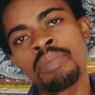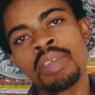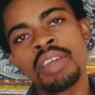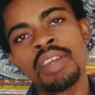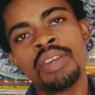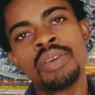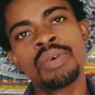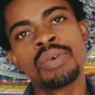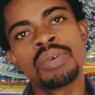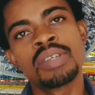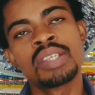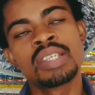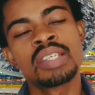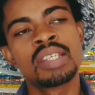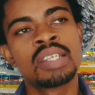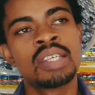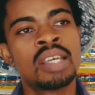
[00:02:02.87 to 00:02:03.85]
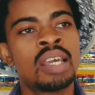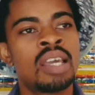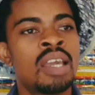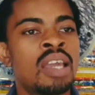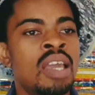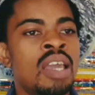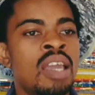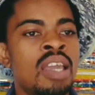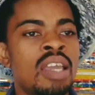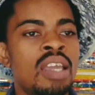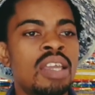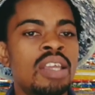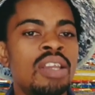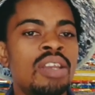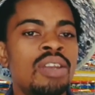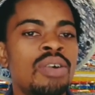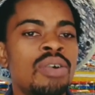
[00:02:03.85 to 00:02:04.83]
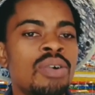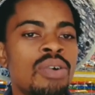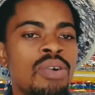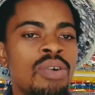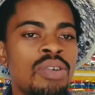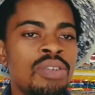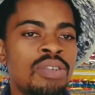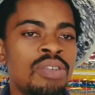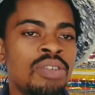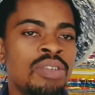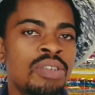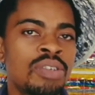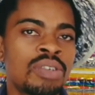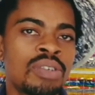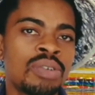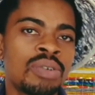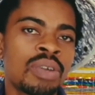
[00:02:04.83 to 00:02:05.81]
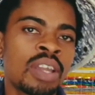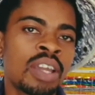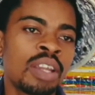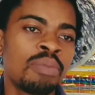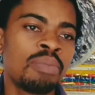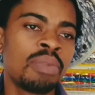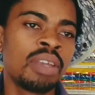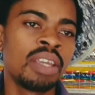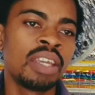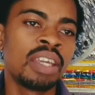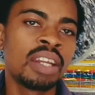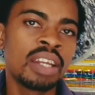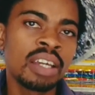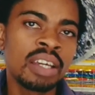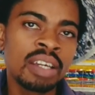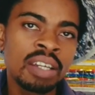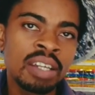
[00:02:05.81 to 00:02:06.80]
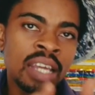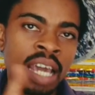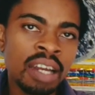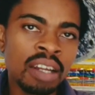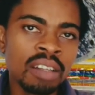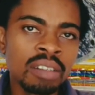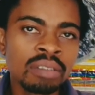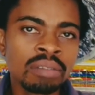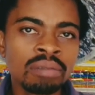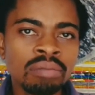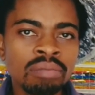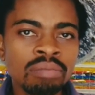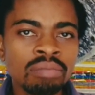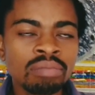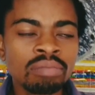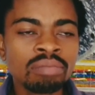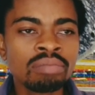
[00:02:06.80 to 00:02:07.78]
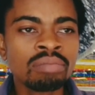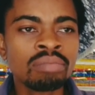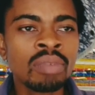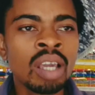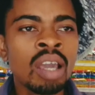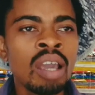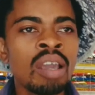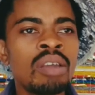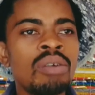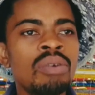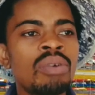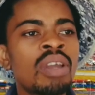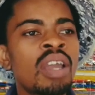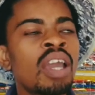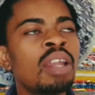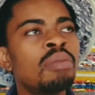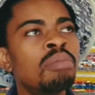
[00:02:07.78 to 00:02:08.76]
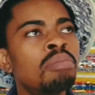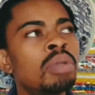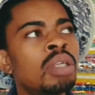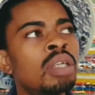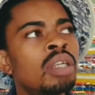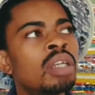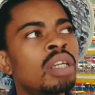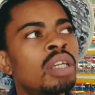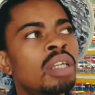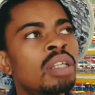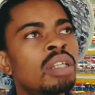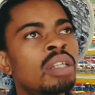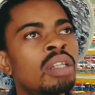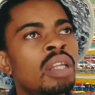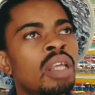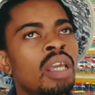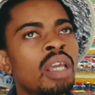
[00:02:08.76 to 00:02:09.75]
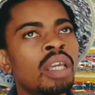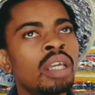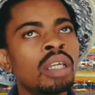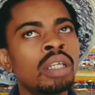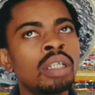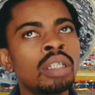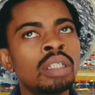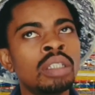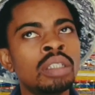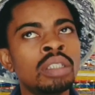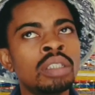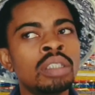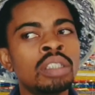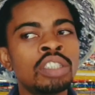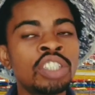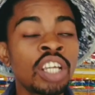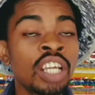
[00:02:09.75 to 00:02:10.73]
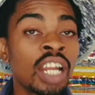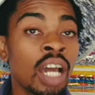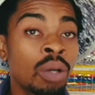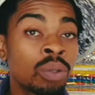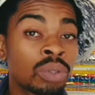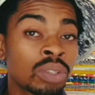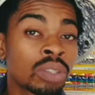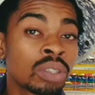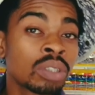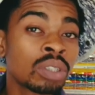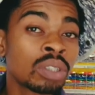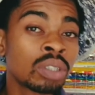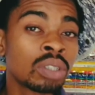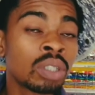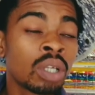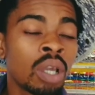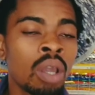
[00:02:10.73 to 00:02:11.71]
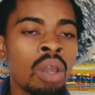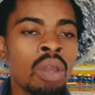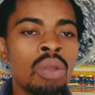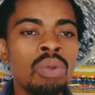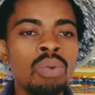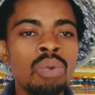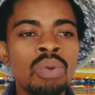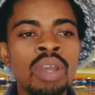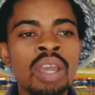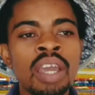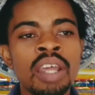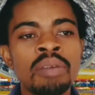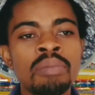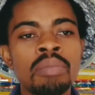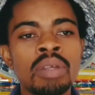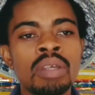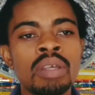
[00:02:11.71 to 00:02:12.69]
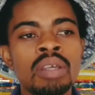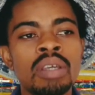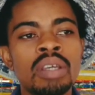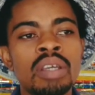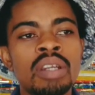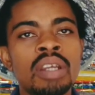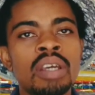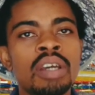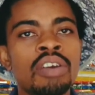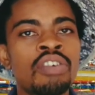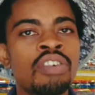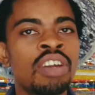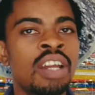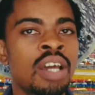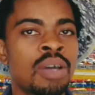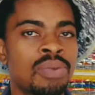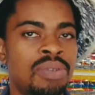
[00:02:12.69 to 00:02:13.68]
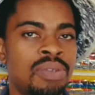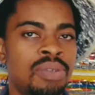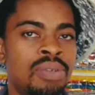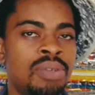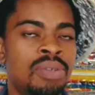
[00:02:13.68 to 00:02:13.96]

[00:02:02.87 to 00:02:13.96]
be indoors. Indoors, you can be in a tunnel, you can be in a shade house, you can be in a greenhouse.